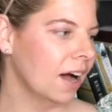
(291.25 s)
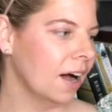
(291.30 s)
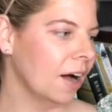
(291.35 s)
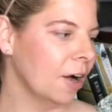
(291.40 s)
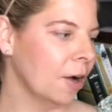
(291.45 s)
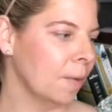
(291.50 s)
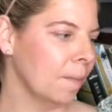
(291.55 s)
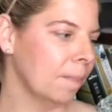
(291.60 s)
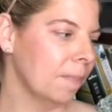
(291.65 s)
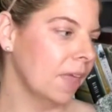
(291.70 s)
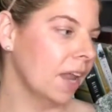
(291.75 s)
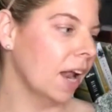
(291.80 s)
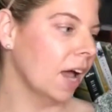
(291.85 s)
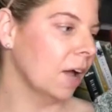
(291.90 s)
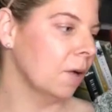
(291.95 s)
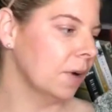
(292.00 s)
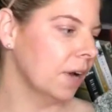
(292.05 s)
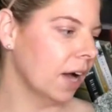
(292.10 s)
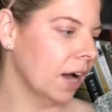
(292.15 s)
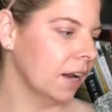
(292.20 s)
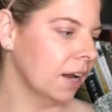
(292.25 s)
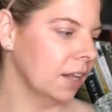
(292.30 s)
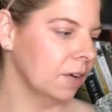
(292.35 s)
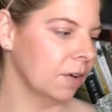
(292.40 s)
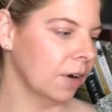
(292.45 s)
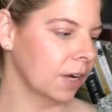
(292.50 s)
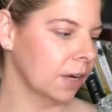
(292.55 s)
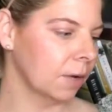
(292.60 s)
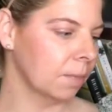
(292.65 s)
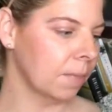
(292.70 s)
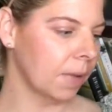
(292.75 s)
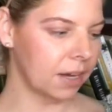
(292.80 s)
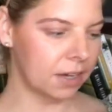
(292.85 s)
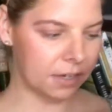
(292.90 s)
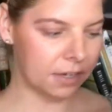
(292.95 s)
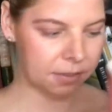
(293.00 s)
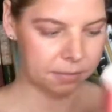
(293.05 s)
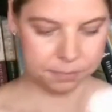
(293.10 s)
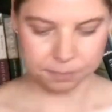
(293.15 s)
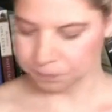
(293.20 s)
that I would highly
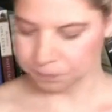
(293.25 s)
recommend.